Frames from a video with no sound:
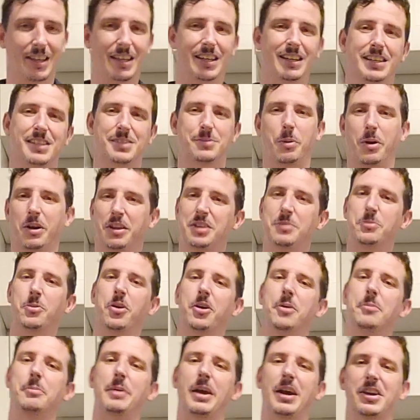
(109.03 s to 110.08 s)
It is one of the more
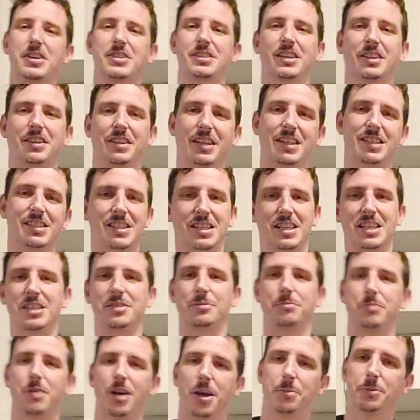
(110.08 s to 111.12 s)
embarrassing things to eat
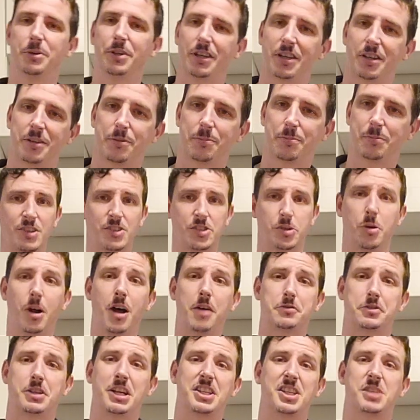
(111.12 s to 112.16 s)
in public. So
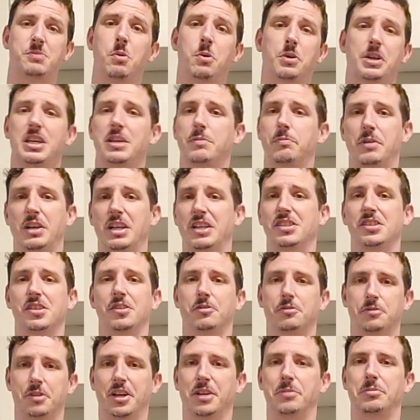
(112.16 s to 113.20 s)
often I just won't eat pizza in
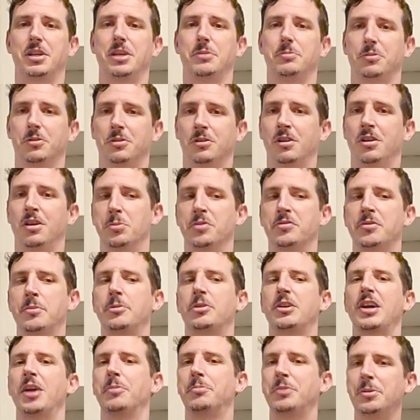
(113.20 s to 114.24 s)
front of people. But if I'm
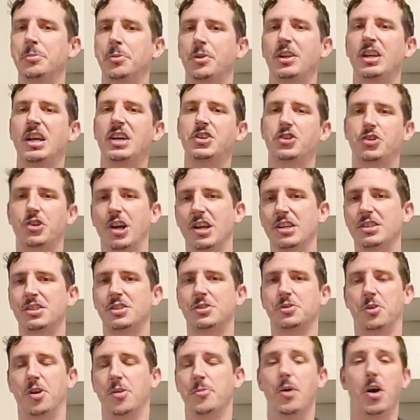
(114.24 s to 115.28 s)
around people that I trust,
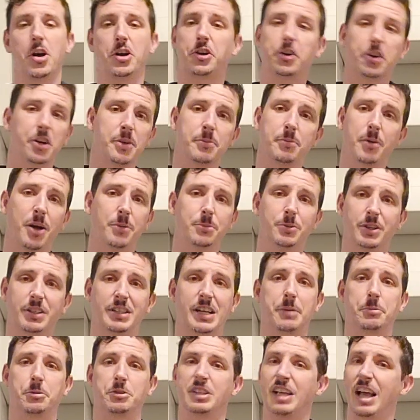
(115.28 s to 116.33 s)
or I'm hungry in public and
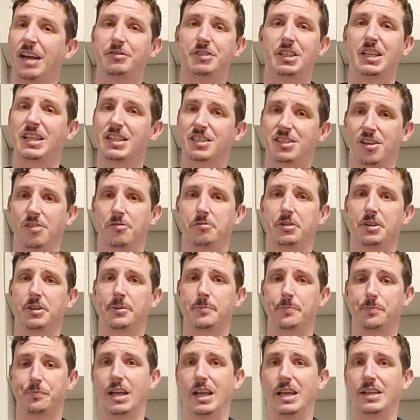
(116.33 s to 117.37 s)
I really have to eat something,
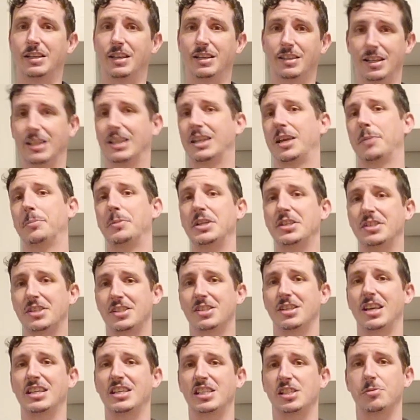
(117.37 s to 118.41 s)
and like a pizza
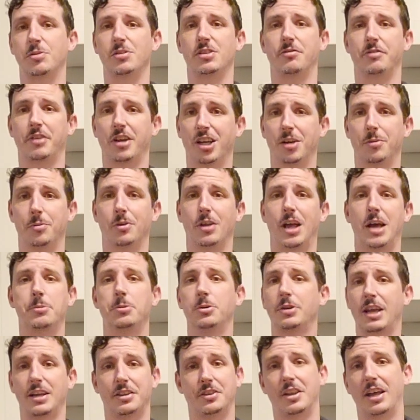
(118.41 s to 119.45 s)
slice is what's available, I
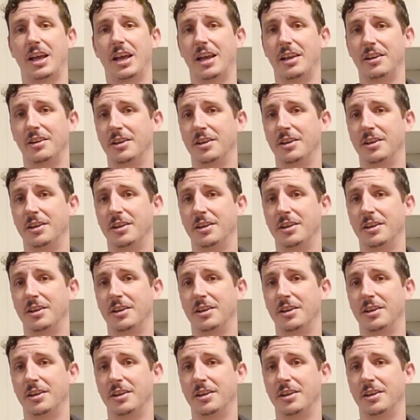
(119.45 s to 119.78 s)
will get that.